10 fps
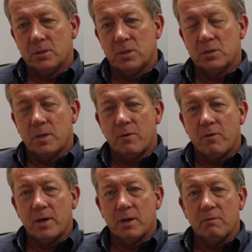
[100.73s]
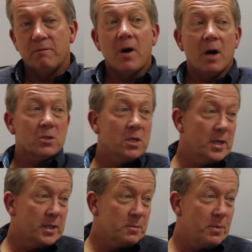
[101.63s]
Jose Mourinho,
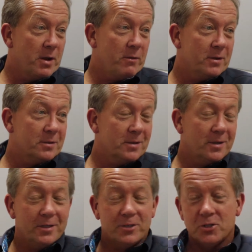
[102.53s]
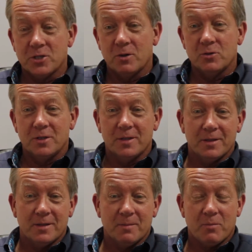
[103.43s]
vastly experienced, and it just shows you
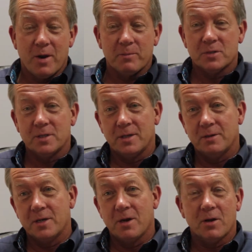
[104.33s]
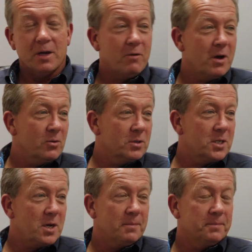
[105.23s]
that perhaps you can't get it right all the
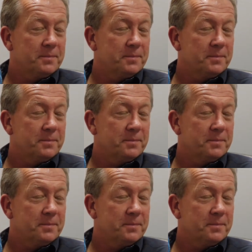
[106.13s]
time.